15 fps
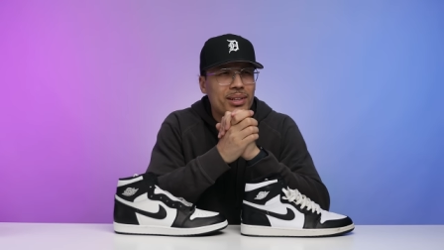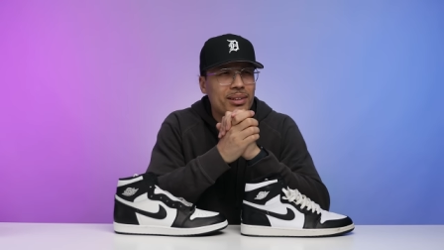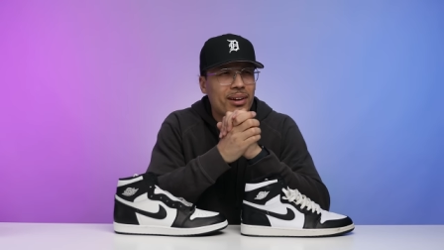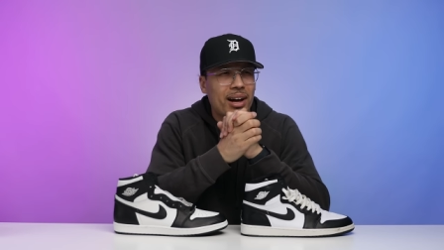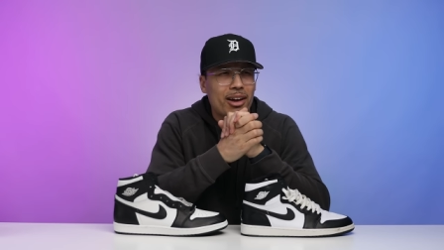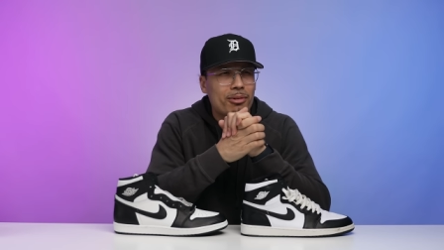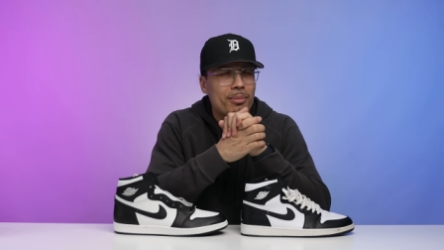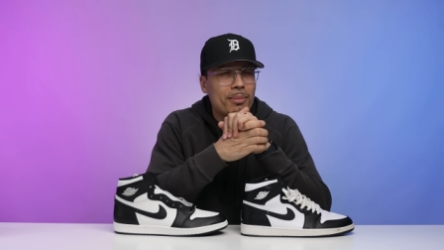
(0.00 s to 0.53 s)
window.
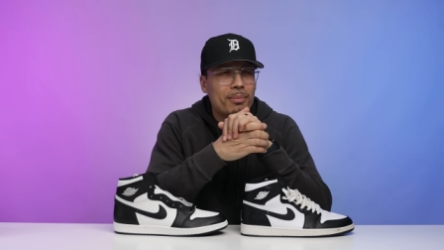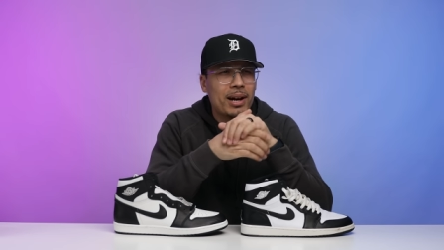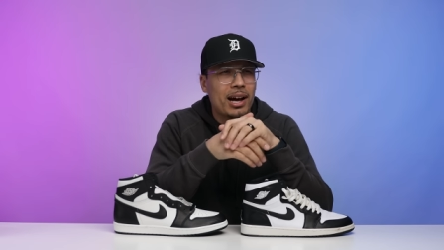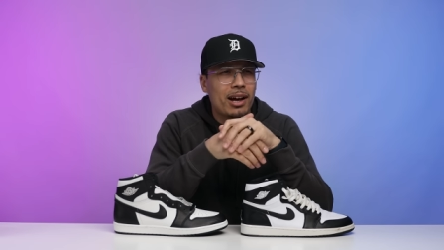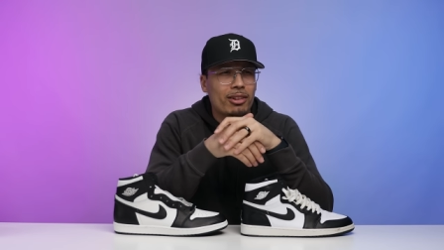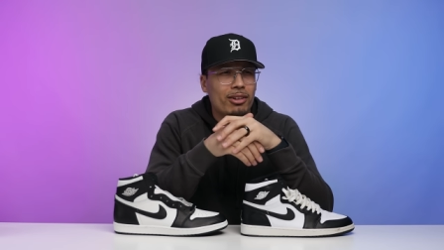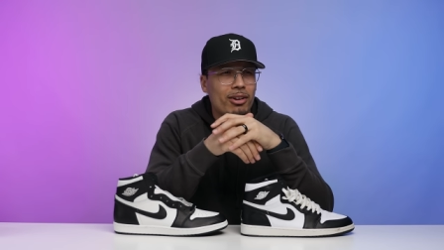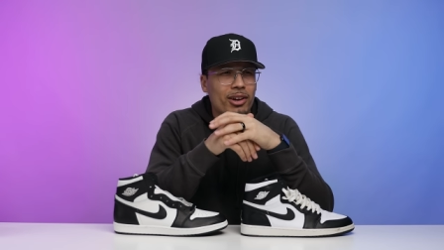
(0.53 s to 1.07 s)
I don't remember
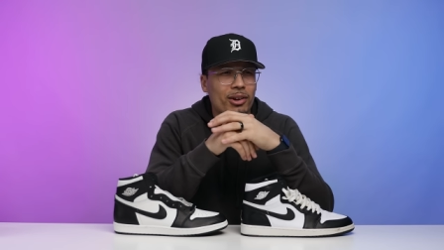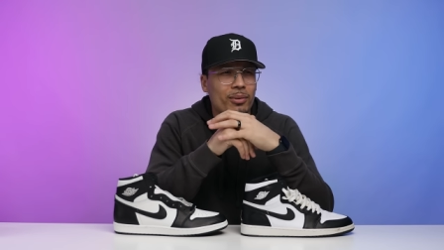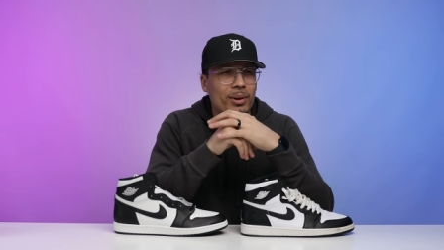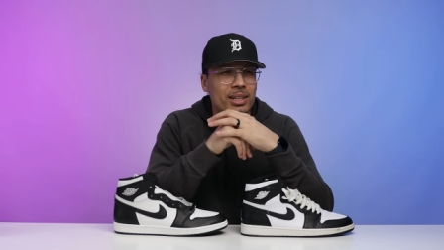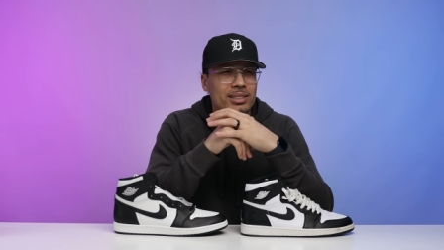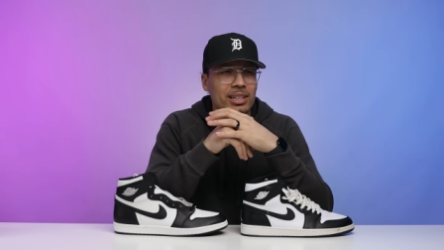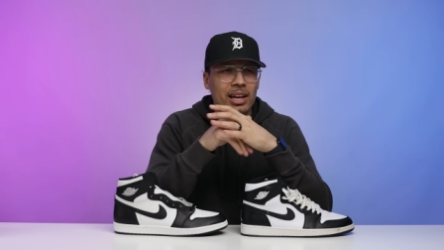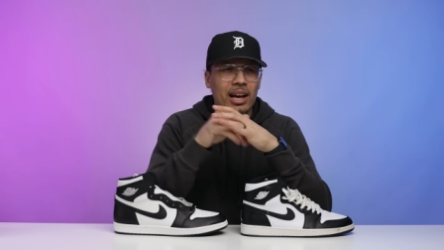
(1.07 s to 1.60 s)
how long it
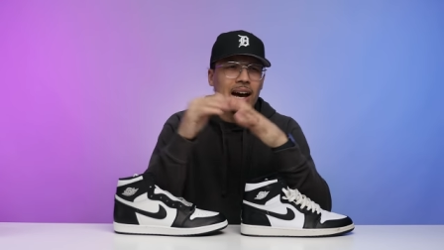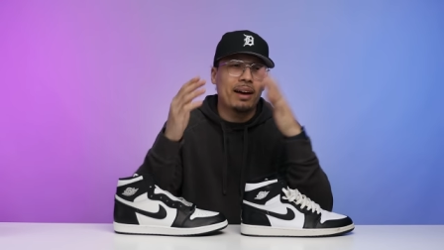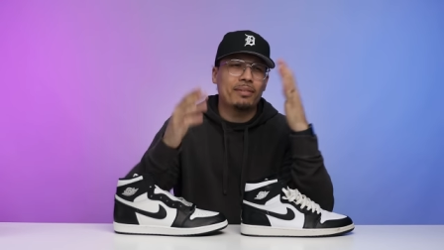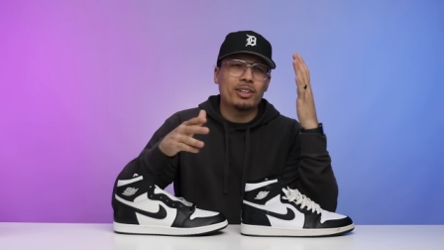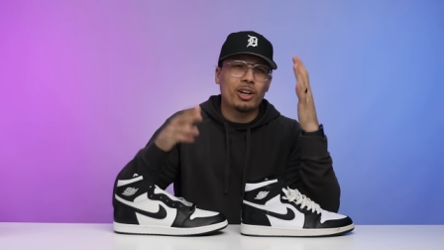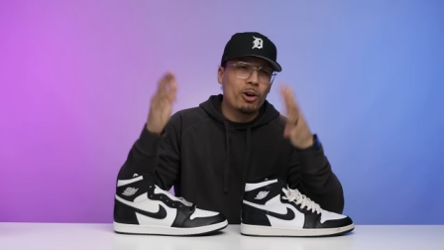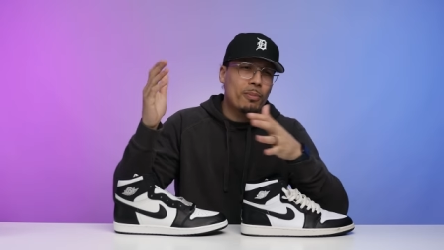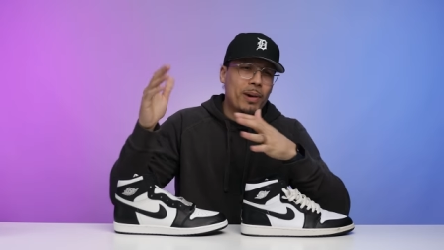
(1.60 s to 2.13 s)
was. I have
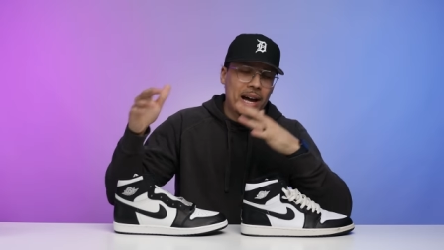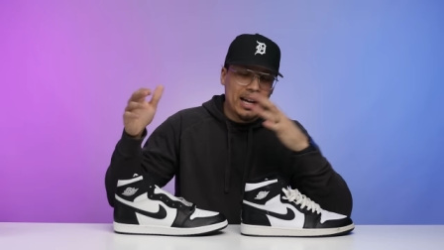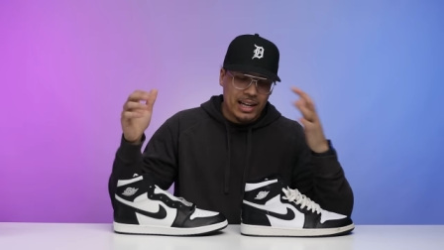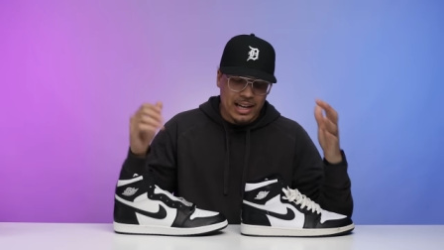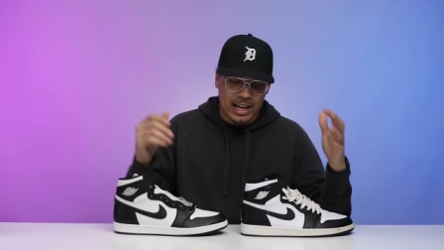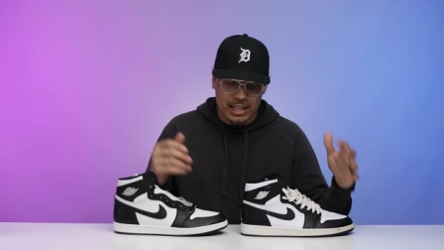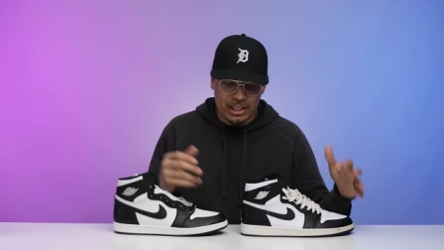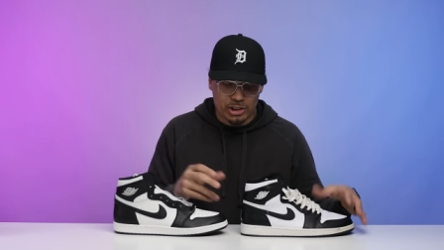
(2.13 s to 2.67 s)
to go back
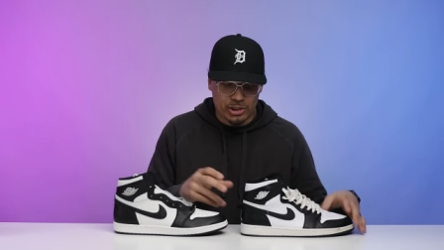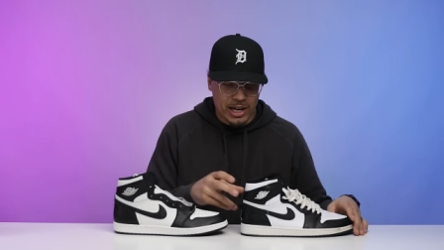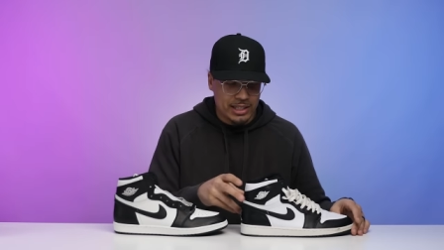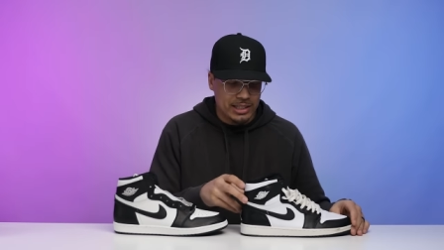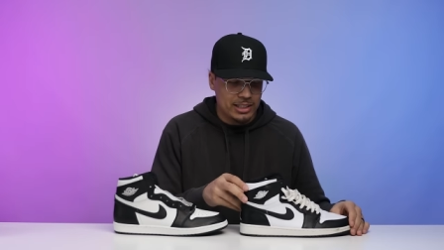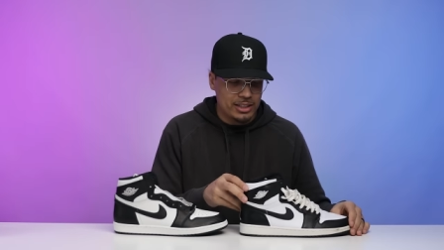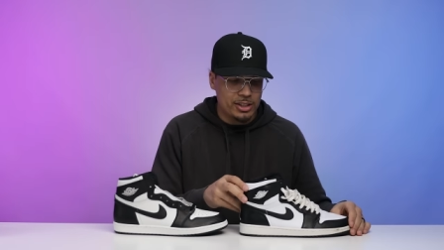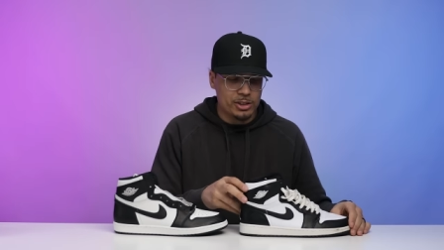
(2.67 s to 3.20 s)
and kind of
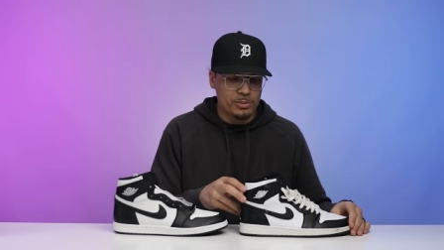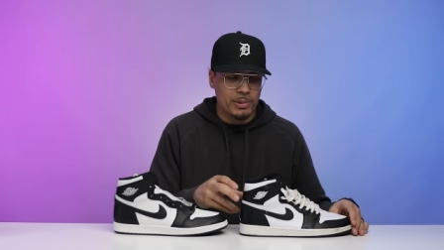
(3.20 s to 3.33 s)
track the years,